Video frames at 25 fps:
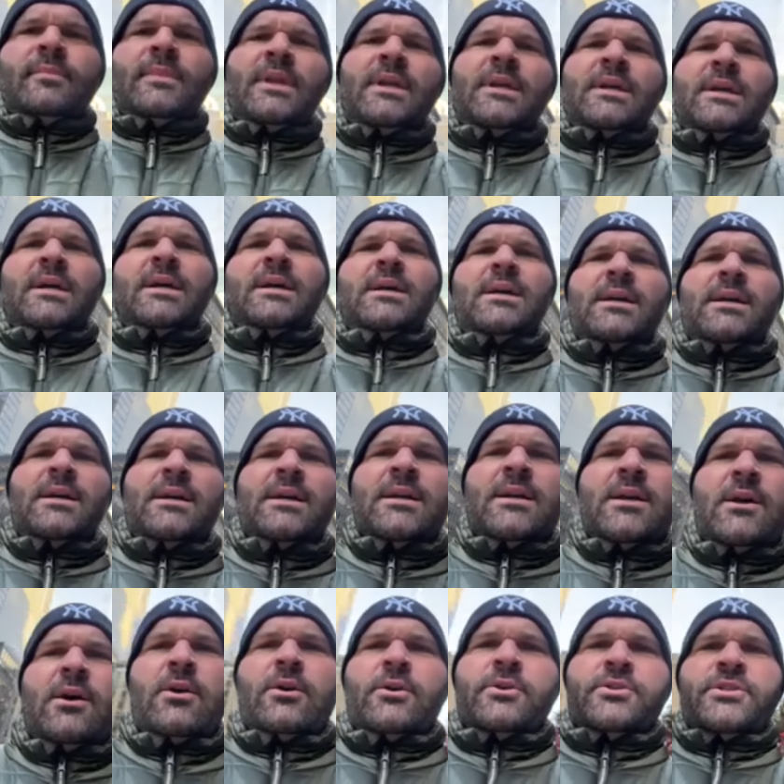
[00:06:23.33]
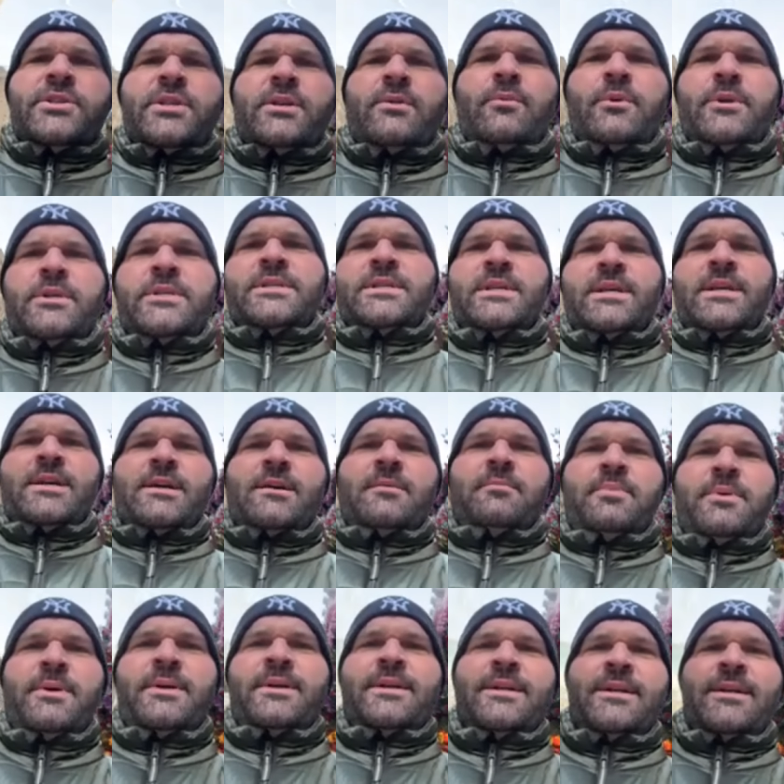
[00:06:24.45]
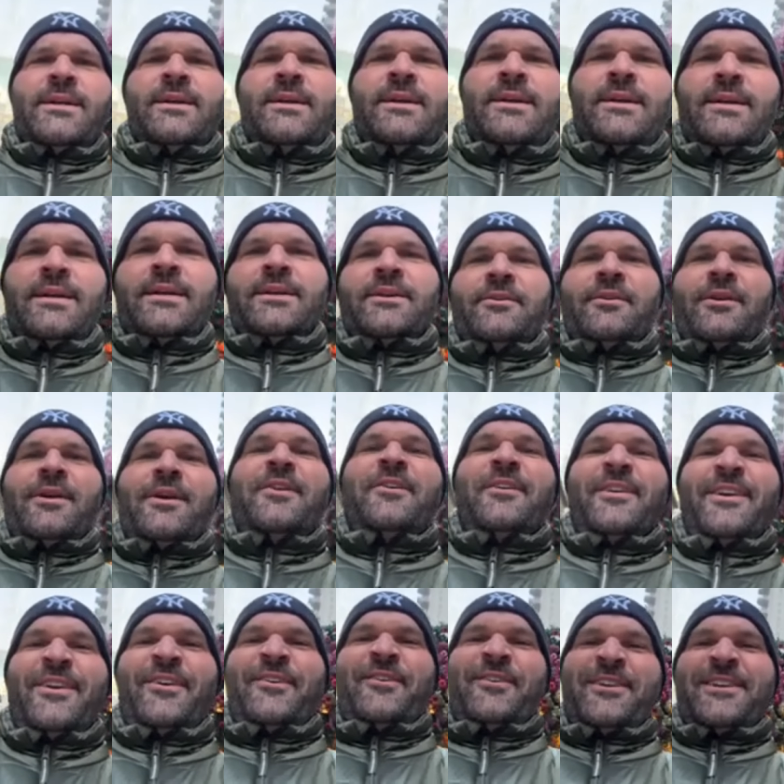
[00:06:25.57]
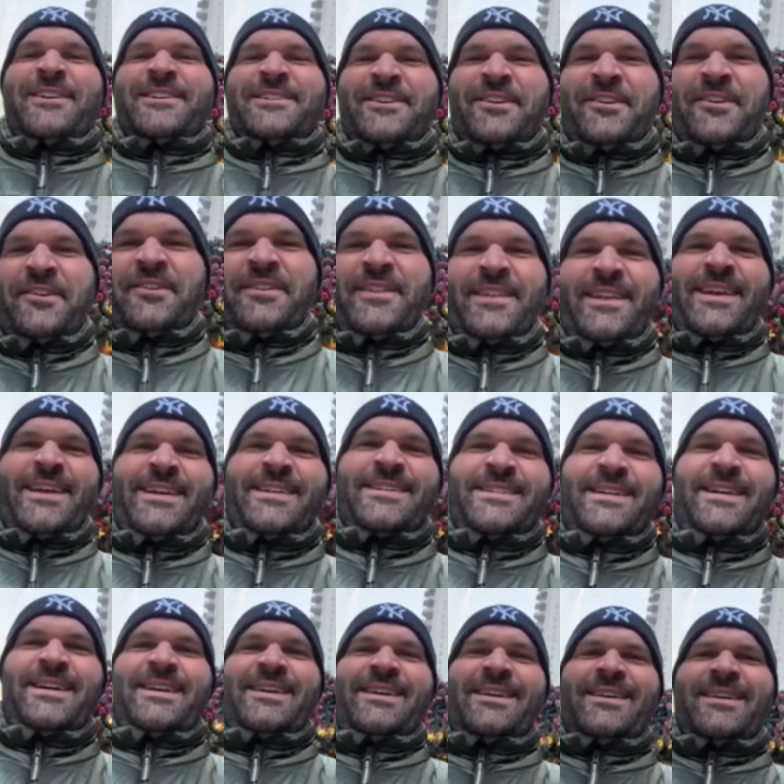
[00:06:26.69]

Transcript: Uh, Carson, what's up? Gregory Gordy, Soto of the Yanks, yeah.